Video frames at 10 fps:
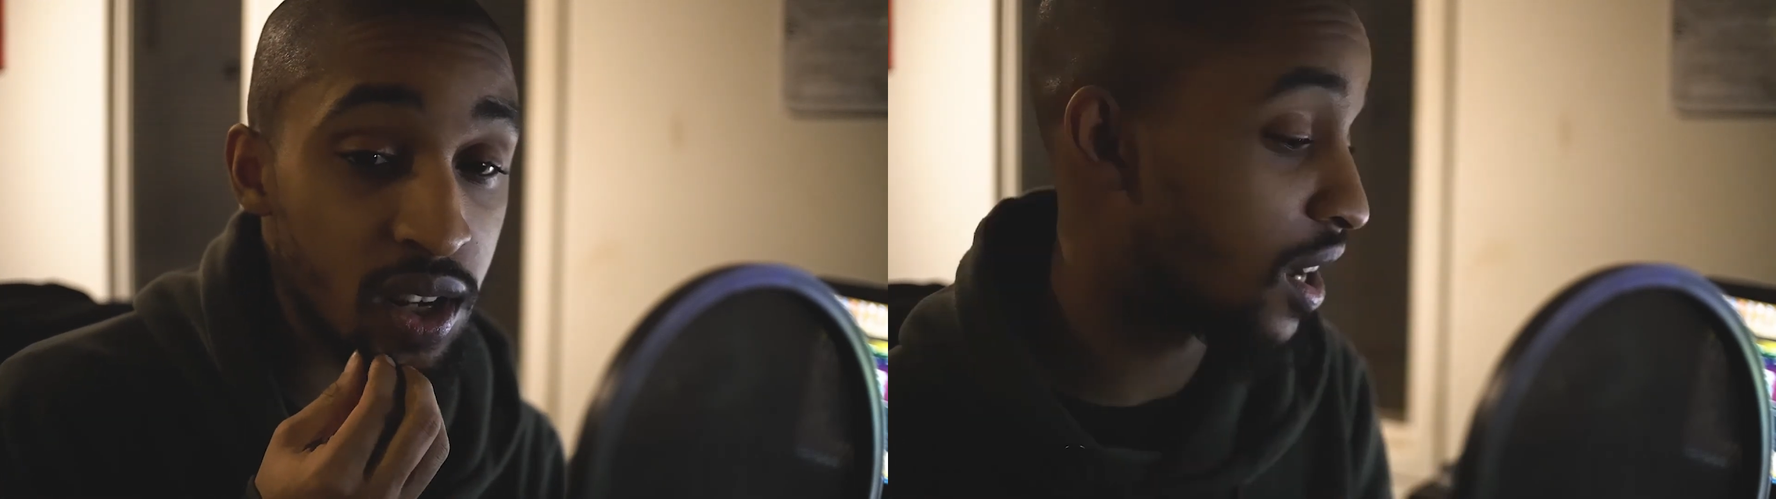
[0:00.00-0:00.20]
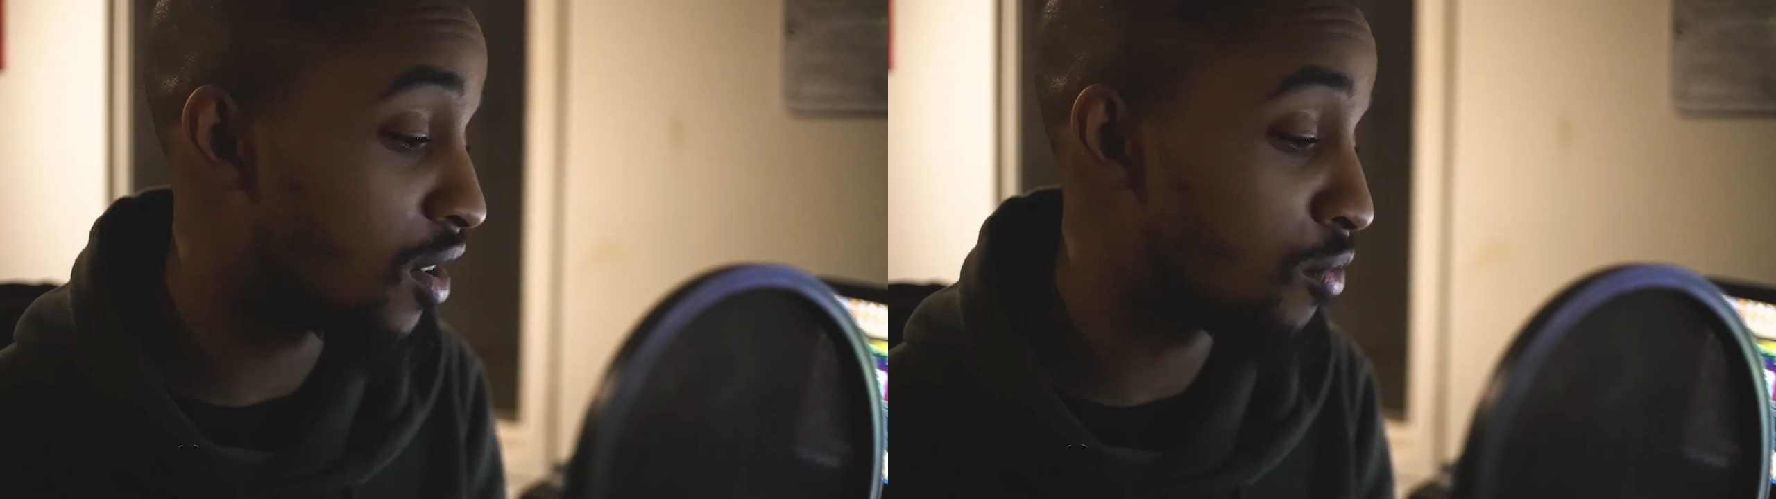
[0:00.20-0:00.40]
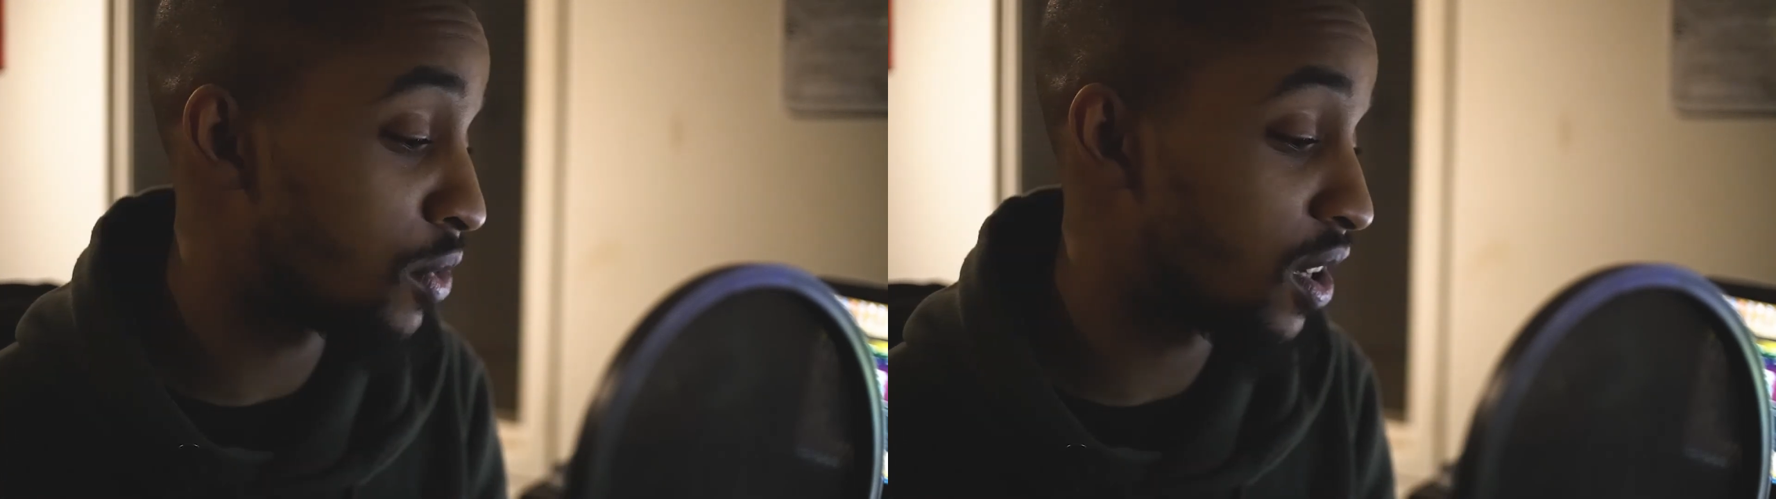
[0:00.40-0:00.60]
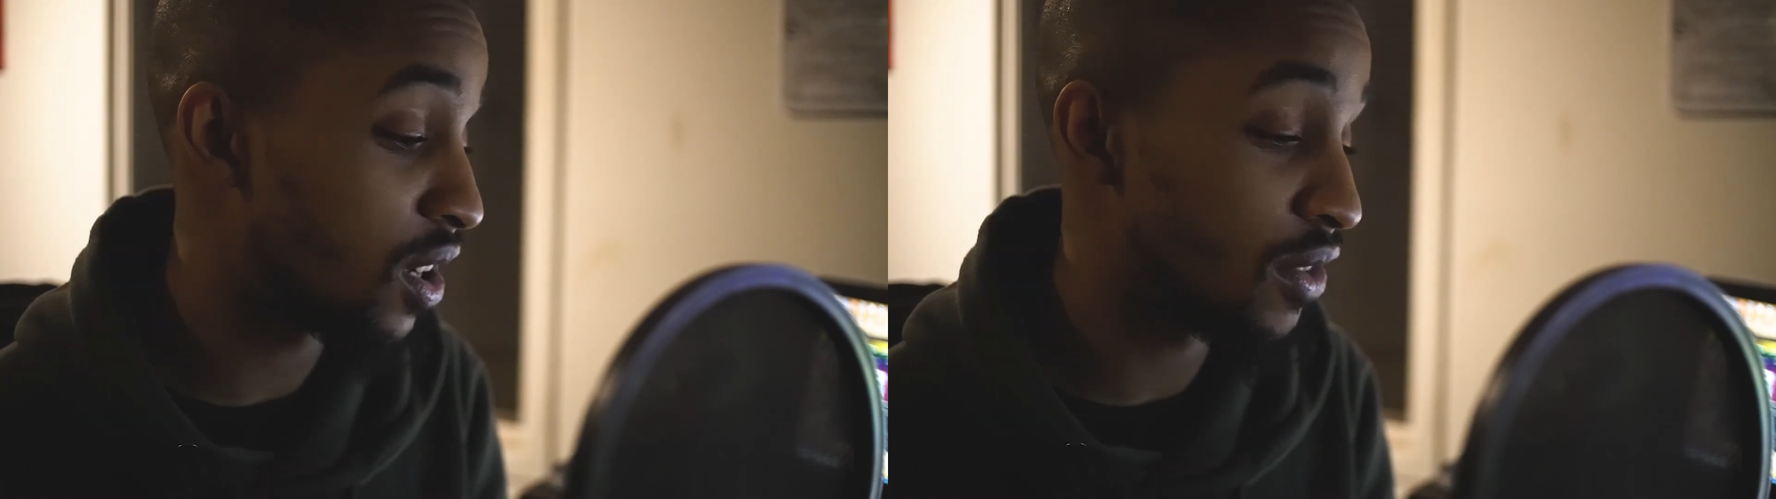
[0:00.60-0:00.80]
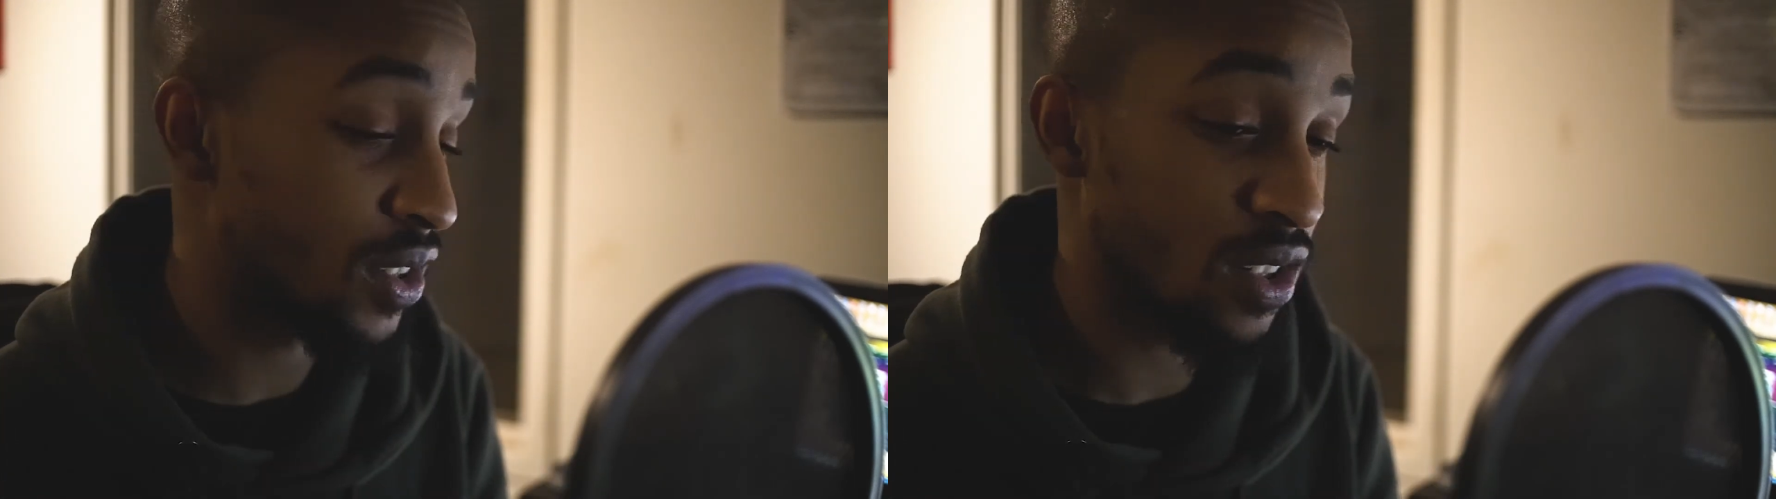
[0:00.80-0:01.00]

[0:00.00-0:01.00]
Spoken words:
I hope y'all have a